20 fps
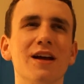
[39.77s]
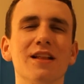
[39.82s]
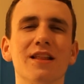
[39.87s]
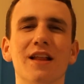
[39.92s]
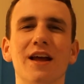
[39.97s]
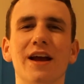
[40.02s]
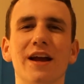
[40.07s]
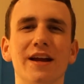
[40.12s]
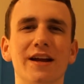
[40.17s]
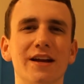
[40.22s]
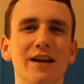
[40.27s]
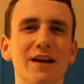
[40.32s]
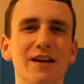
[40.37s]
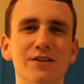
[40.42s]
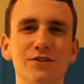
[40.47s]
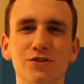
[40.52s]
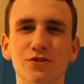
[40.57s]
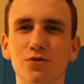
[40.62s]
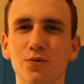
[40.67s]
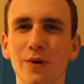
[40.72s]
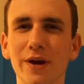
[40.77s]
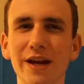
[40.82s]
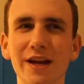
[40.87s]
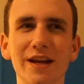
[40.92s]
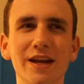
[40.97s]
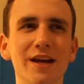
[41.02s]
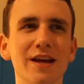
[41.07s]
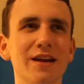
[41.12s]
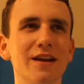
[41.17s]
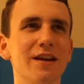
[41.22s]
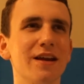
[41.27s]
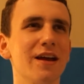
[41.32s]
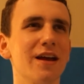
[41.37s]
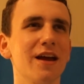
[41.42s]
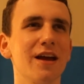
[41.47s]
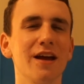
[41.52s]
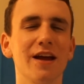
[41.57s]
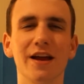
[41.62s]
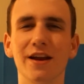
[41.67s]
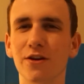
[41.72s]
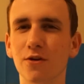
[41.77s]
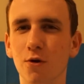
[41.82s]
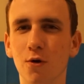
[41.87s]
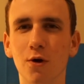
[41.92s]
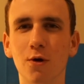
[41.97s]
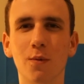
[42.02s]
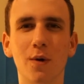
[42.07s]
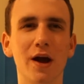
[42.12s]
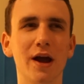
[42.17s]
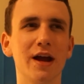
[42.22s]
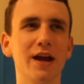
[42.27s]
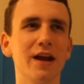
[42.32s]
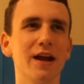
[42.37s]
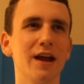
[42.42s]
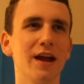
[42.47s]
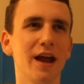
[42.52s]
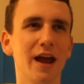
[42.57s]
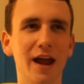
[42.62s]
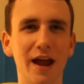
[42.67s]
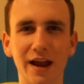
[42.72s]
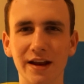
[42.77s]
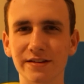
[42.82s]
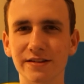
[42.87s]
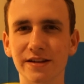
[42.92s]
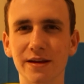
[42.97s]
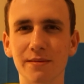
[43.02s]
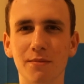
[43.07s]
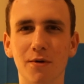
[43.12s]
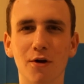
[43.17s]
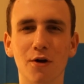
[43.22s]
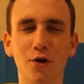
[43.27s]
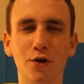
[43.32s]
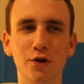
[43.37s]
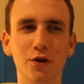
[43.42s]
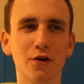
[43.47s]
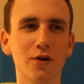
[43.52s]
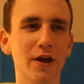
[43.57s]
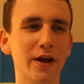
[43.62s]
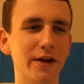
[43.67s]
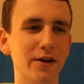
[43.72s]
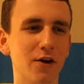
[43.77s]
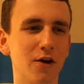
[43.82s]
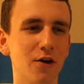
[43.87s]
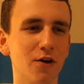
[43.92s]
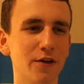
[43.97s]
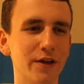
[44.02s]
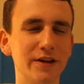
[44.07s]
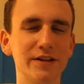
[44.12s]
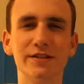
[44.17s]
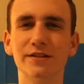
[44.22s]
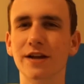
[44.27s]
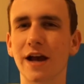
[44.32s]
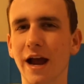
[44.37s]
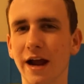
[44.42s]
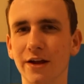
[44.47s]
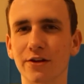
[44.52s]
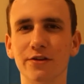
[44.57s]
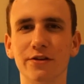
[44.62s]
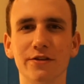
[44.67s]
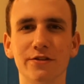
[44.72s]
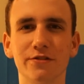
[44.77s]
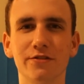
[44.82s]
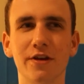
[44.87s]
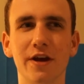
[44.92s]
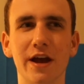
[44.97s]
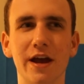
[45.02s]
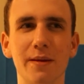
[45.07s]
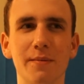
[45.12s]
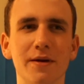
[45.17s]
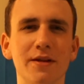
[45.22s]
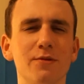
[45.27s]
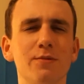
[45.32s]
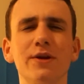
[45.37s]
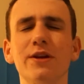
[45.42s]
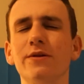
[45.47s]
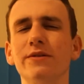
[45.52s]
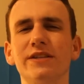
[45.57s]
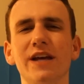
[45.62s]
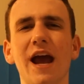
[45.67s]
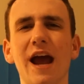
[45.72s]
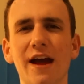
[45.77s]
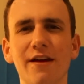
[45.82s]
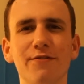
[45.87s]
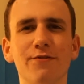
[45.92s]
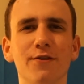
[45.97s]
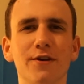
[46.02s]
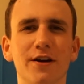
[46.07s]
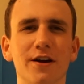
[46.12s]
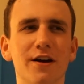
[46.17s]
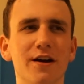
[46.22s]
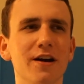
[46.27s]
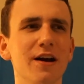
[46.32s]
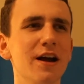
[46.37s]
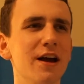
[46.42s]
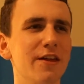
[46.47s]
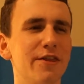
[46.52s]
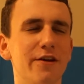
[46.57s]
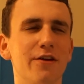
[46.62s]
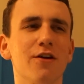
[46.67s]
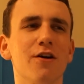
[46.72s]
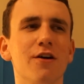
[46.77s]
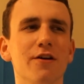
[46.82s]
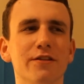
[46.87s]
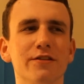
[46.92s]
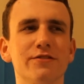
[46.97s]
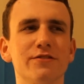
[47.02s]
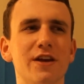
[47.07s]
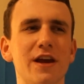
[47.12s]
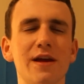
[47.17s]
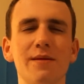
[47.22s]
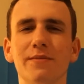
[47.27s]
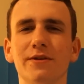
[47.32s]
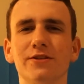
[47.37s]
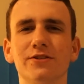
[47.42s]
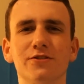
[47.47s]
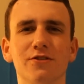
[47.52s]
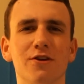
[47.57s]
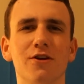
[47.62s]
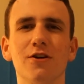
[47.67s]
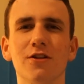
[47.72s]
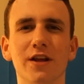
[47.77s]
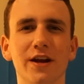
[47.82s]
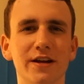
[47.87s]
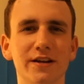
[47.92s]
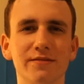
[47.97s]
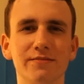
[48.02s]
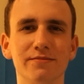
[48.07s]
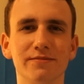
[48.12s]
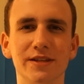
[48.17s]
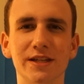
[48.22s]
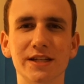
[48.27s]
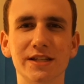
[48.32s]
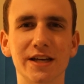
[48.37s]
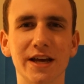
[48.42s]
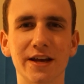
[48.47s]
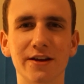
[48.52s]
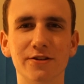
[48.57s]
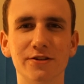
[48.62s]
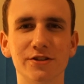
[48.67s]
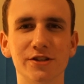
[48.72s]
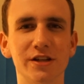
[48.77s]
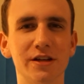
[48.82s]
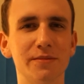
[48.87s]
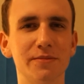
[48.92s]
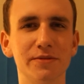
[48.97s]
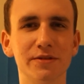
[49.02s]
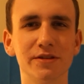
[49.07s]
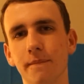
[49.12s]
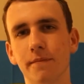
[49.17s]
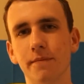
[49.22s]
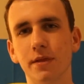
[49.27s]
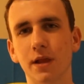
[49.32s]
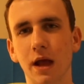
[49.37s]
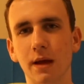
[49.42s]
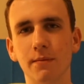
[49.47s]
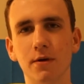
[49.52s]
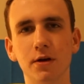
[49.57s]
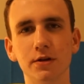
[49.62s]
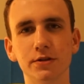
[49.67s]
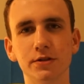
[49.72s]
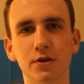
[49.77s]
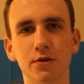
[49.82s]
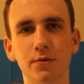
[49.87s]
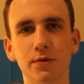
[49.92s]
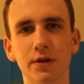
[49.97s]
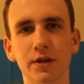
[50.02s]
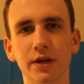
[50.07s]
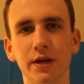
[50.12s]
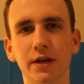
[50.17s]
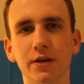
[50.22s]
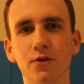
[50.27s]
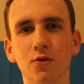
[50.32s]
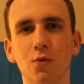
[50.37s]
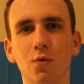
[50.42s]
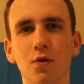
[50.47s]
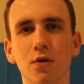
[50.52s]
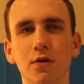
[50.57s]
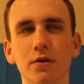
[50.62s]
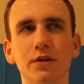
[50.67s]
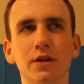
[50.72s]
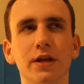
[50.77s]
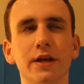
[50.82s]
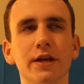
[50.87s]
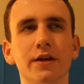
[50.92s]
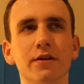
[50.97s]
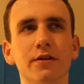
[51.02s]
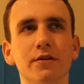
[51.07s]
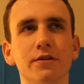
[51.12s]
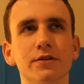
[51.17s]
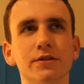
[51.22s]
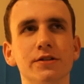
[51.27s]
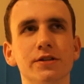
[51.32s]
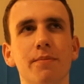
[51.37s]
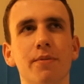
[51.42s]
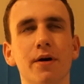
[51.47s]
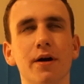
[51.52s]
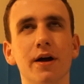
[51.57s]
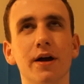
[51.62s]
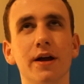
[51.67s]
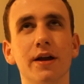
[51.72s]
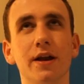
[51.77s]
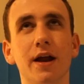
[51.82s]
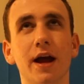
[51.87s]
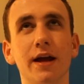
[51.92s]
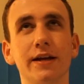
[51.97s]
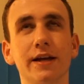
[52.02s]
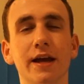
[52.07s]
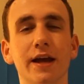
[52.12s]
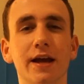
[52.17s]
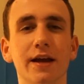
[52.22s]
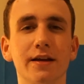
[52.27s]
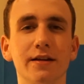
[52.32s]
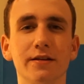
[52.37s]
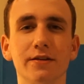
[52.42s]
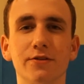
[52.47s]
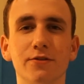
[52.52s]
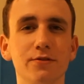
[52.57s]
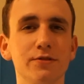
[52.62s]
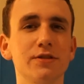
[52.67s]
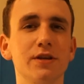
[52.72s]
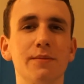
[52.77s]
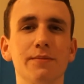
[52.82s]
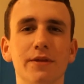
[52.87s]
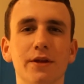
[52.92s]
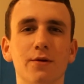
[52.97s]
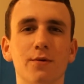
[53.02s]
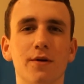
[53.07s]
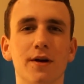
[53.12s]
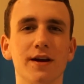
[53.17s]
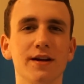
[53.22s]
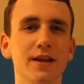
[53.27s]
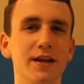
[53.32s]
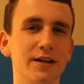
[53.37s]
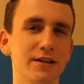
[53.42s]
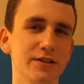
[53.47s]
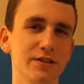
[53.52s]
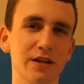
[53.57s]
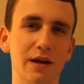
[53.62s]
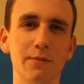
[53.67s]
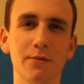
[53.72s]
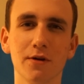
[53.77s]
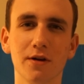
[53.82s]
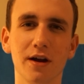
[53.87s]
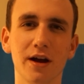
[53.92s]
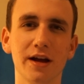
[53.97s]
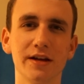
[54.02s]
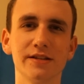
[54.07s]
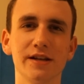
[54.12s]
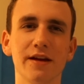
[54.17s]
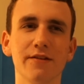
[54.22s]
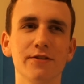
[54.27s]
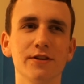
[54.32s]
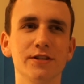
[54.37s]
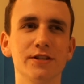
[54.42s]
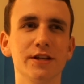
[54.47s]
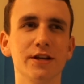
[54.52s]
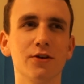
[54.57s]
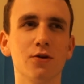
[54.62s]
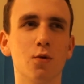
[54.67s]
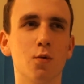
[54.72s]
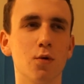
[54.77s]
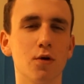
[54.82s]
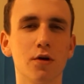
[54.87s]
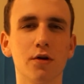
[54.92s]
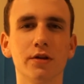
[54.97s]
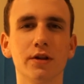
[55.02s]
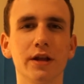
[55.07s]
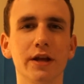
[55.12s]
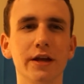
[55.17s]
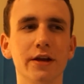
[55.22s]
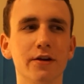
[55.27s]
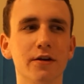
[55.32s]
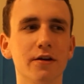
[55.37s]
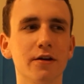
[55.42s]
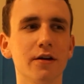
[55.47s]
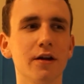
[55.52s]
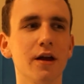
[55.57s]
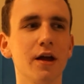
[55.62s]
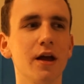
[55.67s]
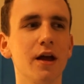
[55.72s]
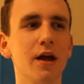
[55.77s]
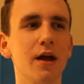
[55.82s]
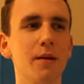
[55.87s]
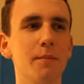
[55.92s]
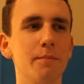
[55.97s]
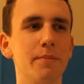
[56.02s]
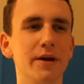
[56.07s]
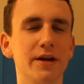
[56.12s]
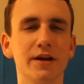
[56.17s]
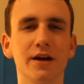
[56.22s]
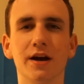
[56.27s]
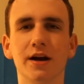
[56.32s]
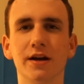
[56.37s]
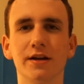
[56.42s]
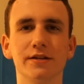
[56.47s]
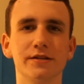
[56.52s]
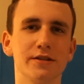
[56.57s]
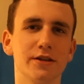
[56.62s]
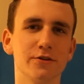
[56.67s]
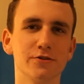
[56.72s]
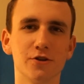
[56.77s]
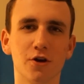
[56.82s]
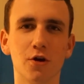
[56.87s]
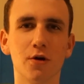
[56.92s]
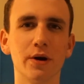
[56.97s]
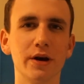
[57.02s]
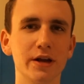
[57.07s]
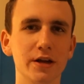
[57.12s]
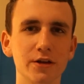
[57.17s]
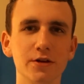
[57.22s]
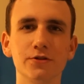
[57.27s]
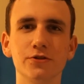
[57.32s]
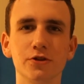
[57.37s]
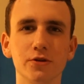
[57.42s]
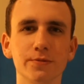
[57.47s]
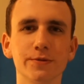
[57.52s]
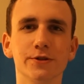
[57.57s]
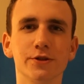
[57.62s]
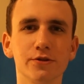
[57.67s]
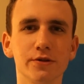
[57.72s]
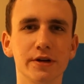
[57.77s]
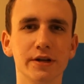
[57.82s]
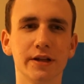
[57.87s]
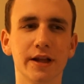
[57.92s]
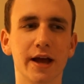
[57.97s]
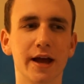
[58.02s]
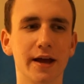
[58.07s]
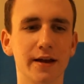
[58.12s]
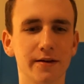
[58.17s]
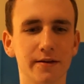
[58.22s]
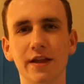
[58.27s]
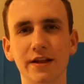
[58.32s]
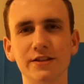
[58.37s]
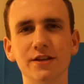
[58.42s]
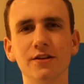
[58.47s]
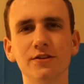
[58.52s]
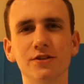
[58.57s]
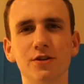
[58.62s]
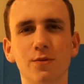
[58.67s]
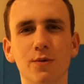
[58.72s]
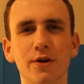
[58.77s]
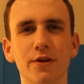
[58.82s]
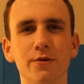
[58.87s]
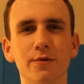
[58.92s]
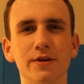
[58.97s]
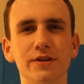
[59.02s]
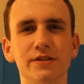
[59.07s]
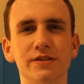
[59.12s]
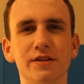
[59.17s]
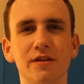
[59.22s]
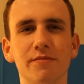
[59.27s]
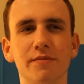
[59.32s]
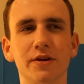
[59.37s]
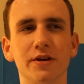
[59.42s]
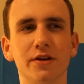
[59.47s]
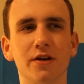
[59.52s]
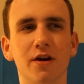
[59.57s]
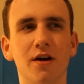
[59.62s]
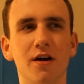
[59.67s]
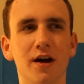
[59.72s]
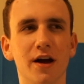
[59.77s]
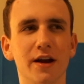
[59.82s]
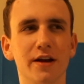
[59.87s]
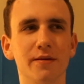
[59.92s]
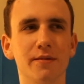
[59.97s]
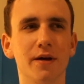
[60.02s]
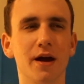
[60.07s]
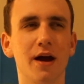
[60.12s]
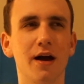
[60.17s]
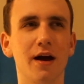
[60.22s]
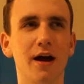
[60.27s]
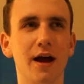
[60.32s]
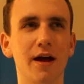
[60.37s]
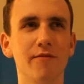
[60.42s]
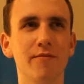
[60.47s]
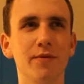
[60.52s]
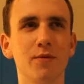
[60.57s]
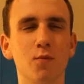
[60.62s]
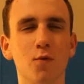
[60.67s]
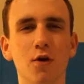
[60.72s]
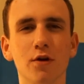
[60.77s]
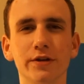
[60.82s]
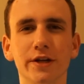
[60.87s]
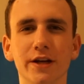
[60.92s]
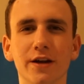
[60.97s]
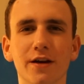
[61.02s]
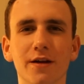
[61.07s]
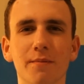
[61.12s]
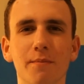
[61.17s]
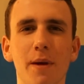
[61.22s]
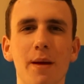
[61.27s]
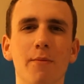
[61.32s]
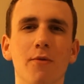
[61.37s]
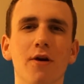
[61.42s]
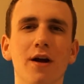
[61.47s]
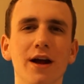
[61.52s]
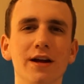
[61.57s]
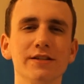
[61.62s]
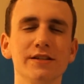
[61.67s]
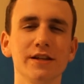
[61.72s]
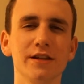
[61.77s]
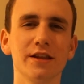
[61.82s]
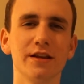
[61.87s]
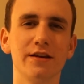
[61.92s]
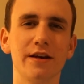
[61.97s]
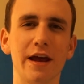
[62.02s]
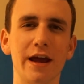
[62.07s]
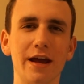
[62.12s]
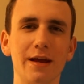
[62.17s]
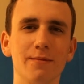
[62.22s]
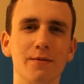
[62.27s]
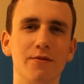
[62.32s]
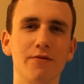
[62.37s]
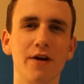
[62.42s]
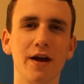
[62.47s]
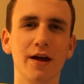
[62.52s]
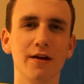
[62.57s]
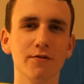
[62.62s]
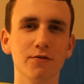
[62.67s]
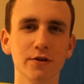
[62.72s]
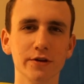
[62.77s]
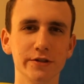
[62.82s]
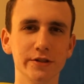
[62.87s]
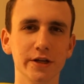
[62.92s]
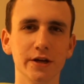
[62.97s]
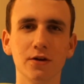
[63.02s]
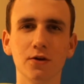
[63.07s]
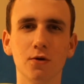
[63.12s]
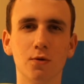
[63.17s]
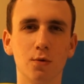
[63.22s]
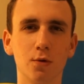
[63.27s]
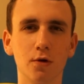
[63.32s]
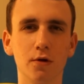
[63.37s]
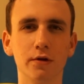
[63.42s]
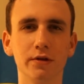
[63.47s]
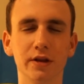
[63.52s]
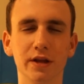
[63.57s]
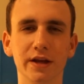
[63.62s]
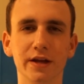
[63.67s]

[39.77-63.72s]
Like Sweden and Norway and Denmark are like all exactly the same. And then when you get to Africa, they're all the same because they're all like dictatorships. I'm also really into world leaders, but I can't do something where I like summarize every single world leader because there's already a YouTuber doing that. That's also one of the reasons I've been gone. I've been working on memorizing the name of every single world